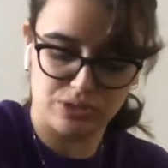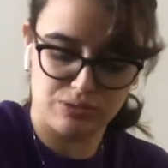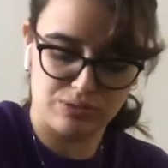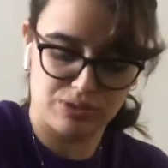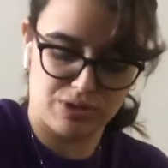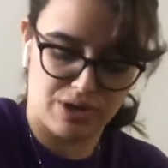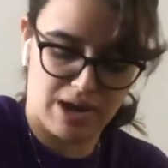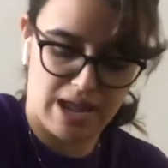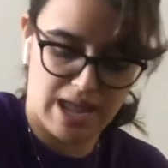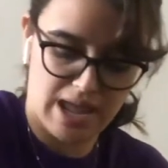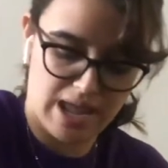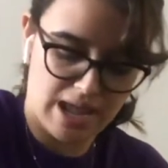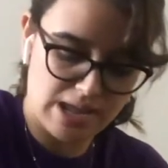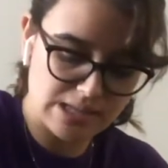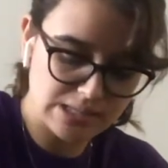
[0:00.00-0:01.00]
use your
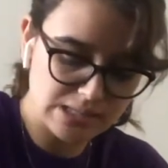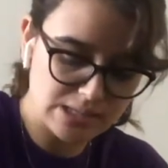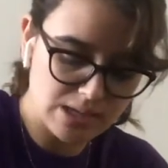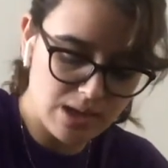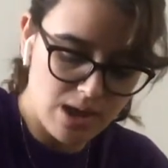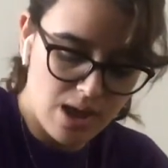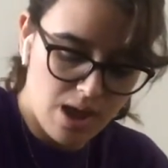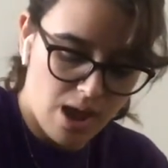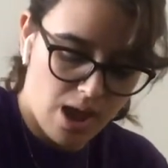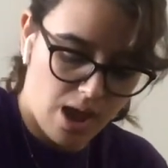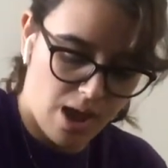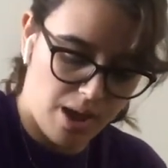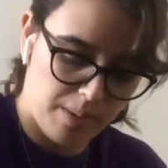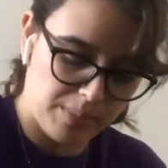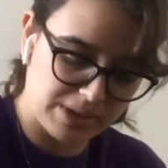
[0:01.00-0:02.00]
hands.
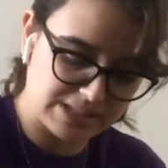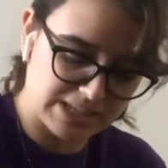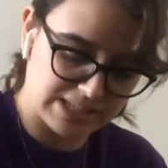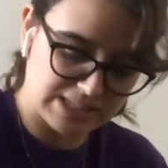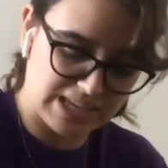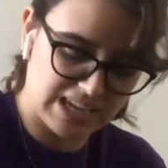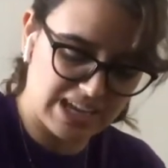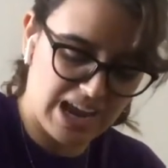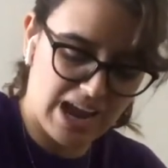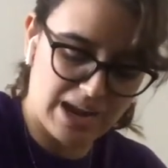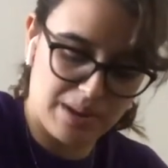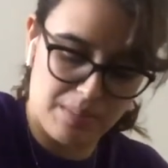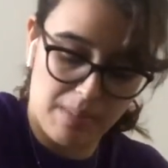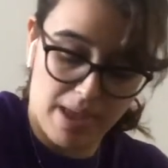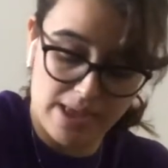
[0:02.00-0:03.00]
It does get kind
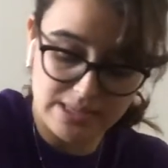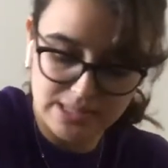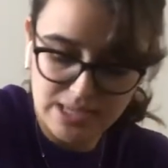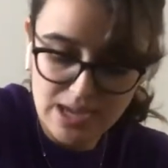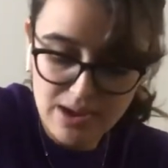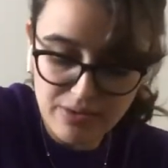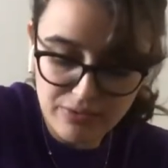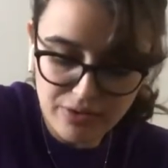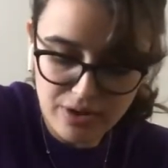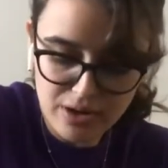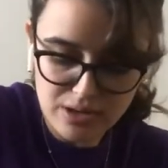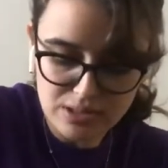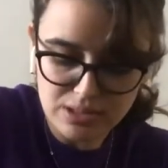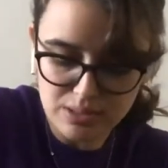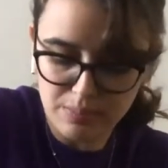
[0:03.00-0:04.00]
of messy at
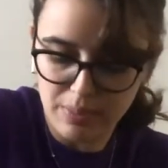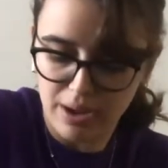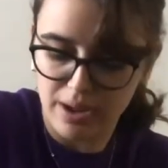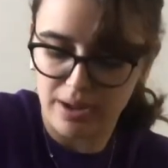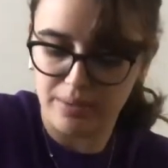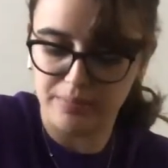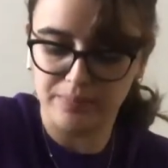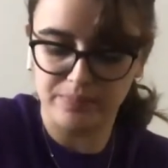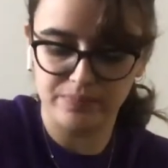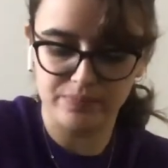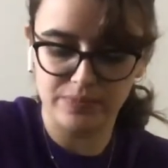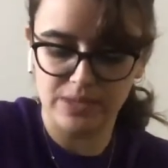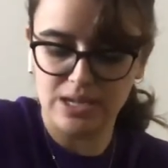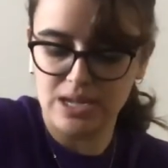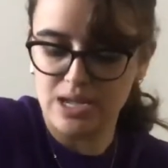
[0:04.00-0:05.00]
first, but
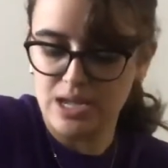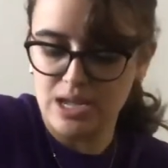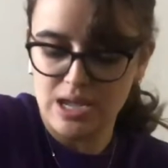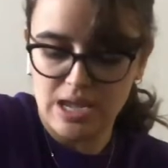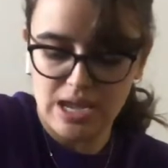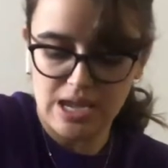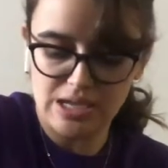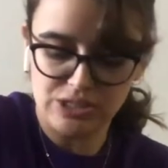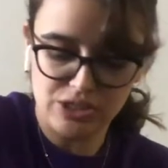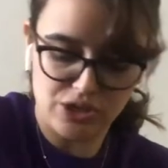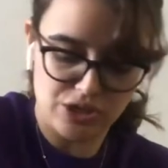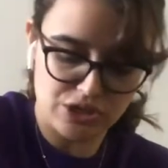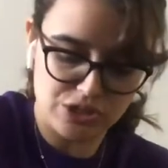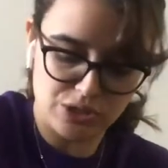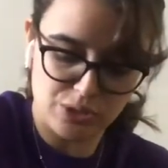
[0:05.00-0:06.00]
easier
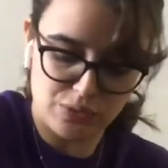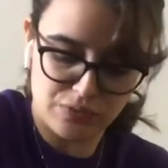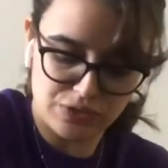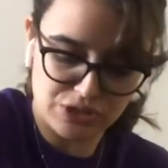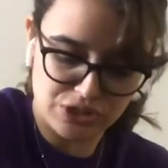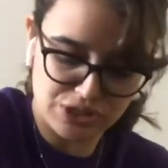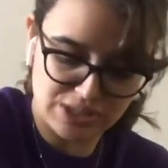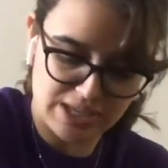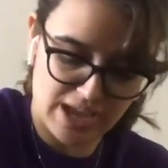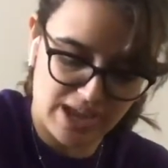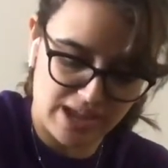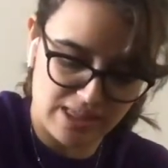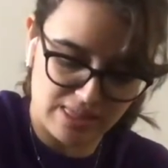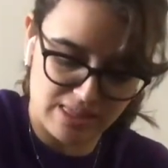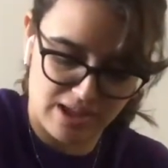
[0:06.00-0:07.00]
to do if you just get
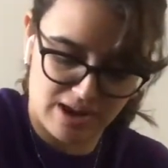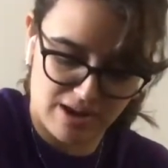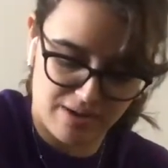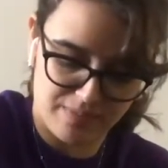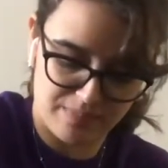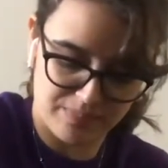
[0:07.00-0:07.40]
in there.